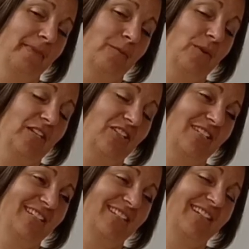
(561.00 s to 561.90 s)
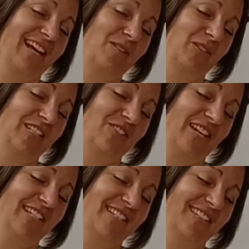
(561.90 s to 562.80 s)
which I will
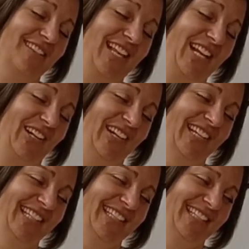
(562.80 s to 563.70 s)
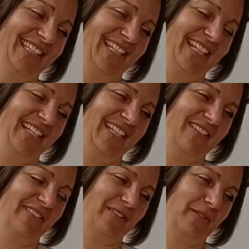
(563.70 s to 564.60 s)
address later in a
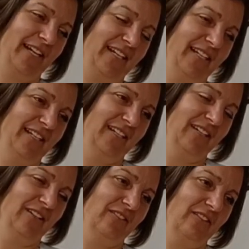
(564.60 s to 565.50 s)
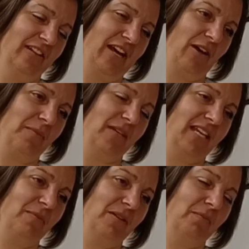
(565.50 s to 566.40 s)
different way. For now, I'm
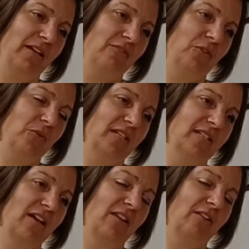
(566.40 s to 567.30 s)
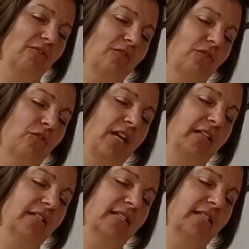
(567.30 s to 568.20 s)
keeping my focus on the
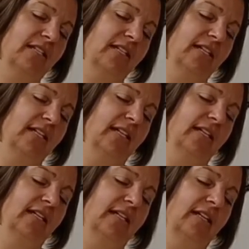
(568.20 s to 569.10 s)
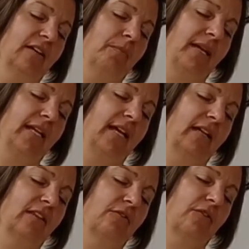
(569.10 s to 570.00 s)
front of my
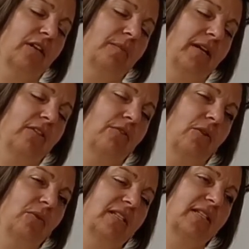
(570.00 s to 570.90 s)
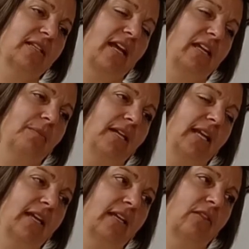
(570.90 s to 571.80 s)
neck, the front of my throat, the side of my
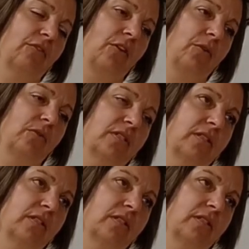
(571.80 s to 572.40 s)
neck and throat.